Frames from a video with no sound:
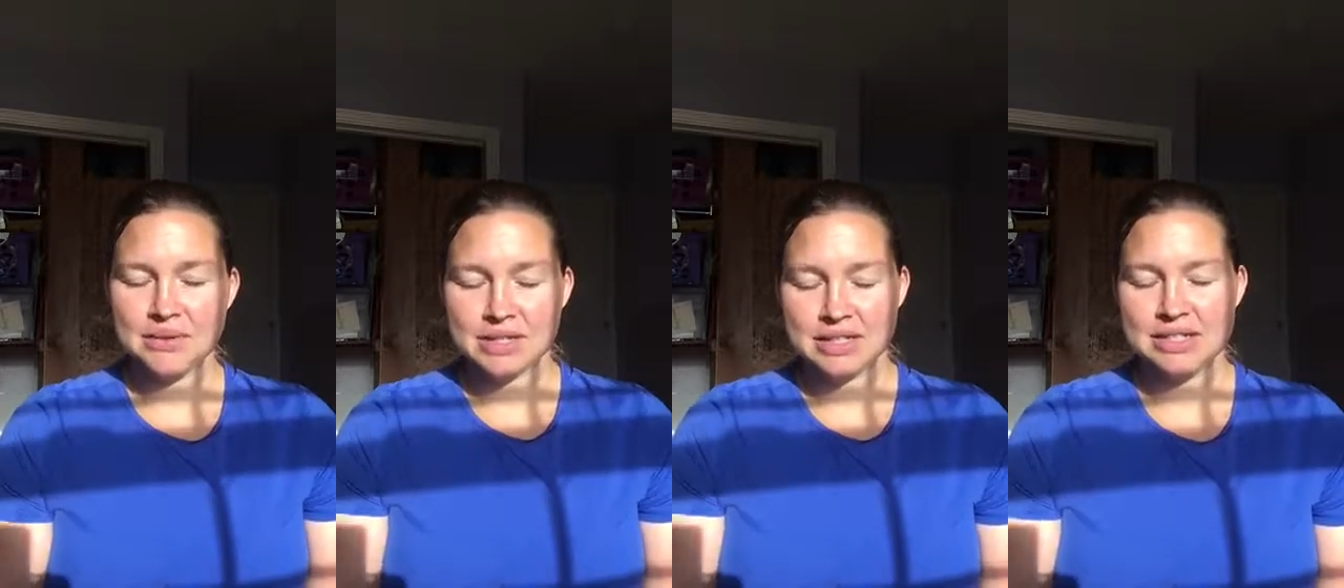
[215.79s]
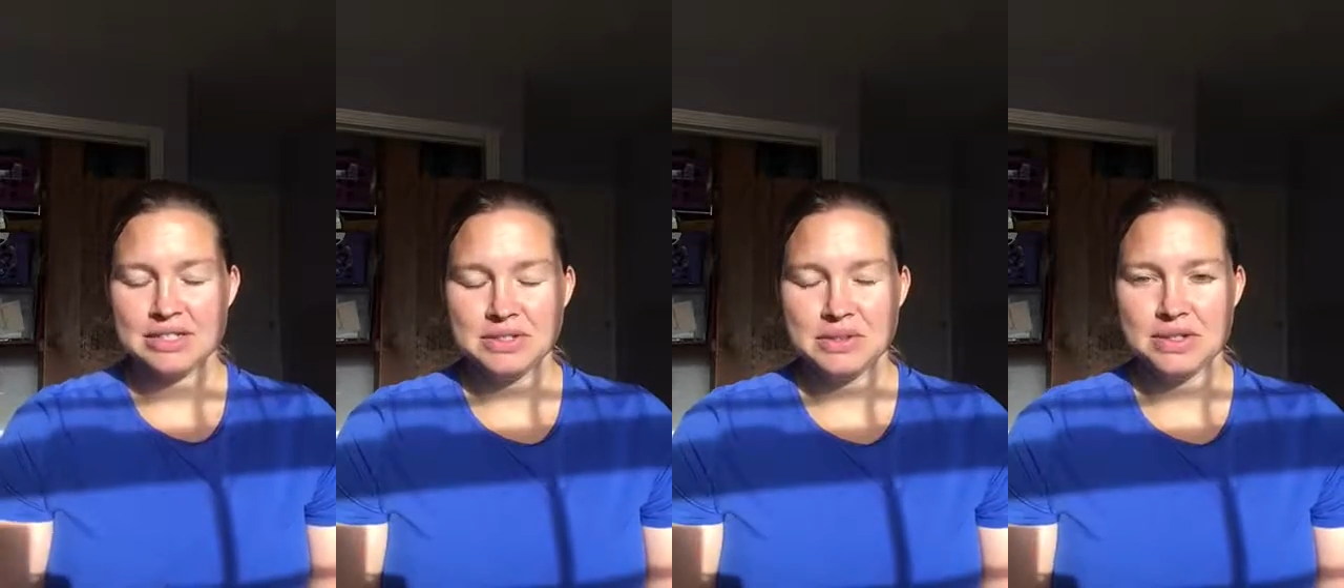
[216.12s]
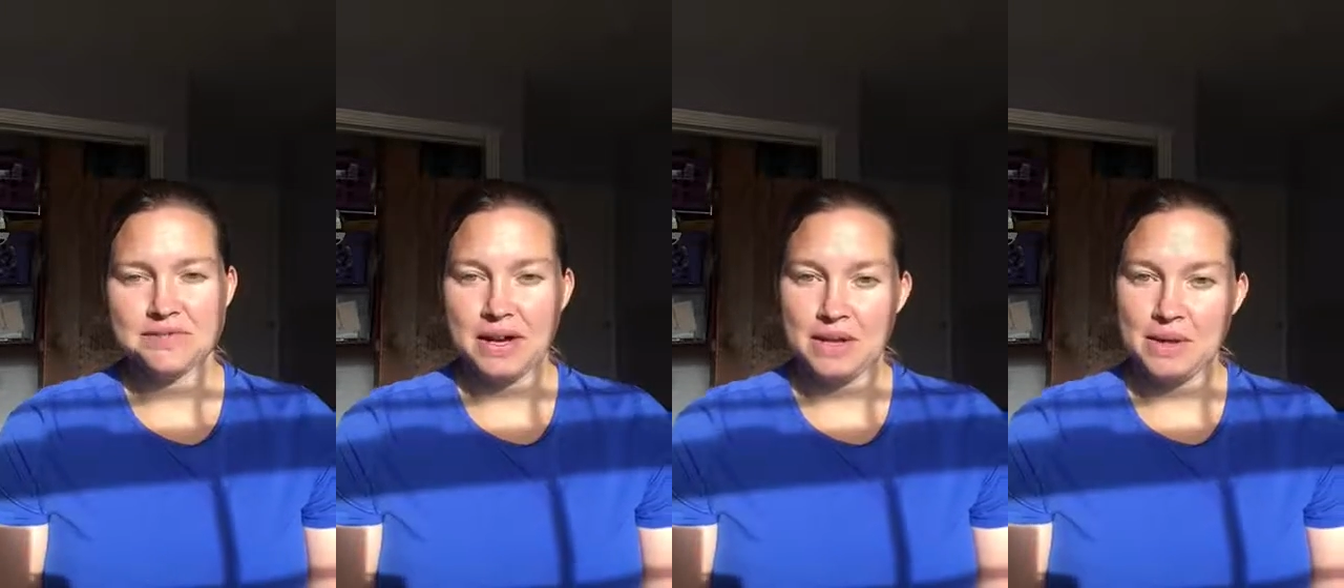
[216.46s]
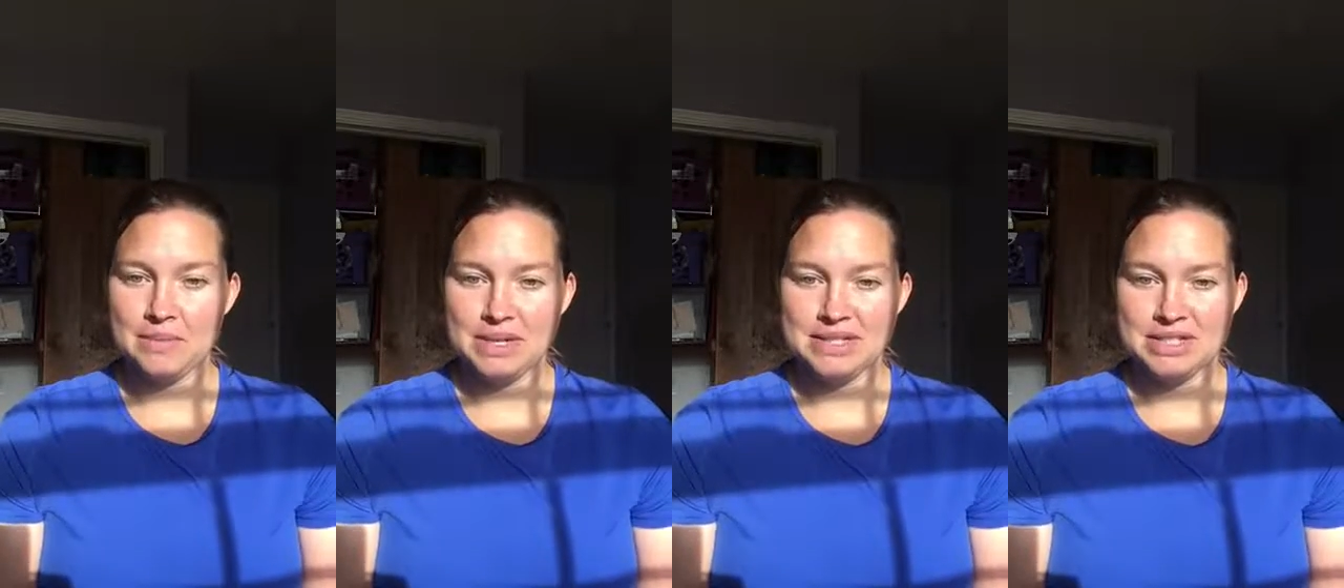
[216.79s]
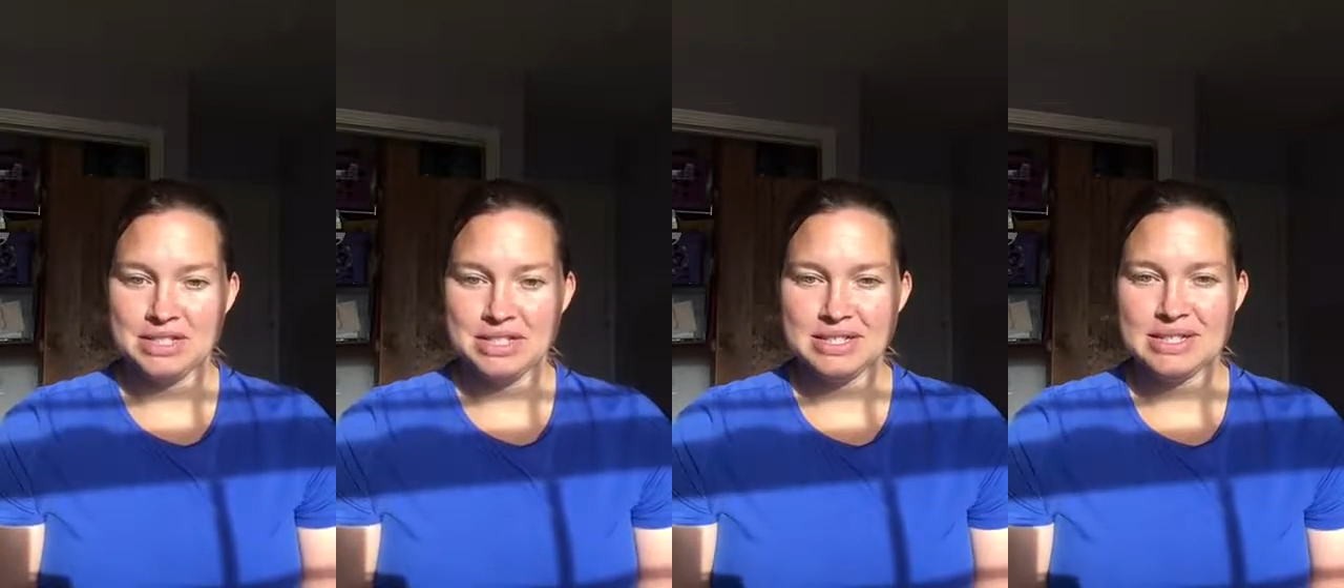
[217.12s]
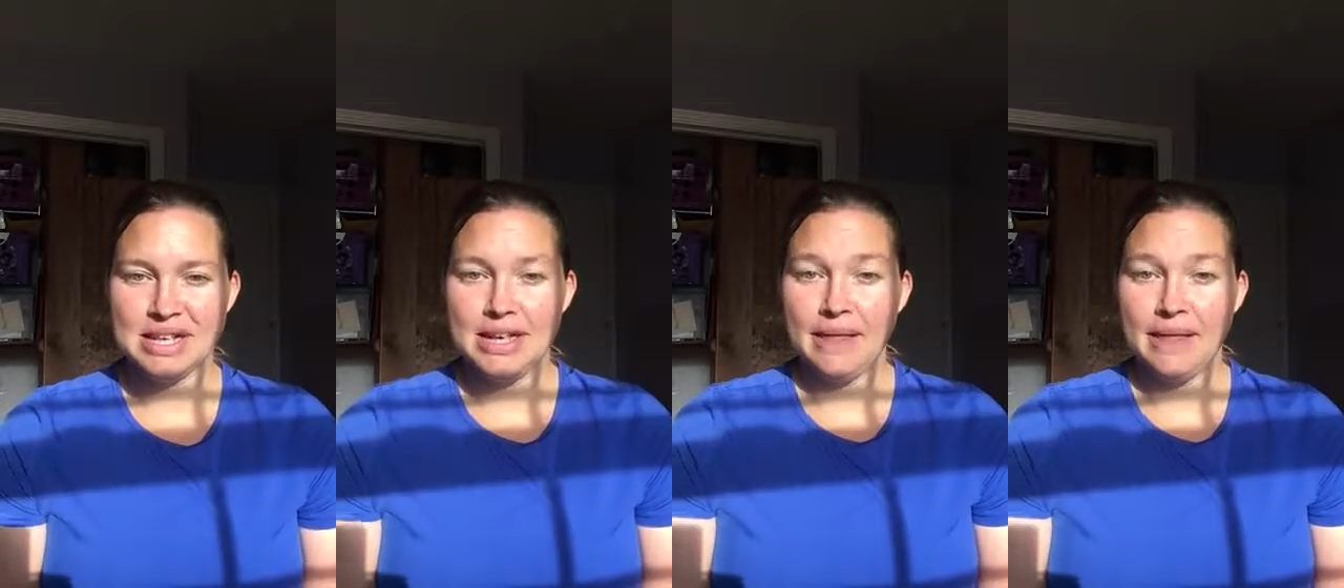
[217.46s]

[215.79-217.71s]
we're going to do our follow-up messages.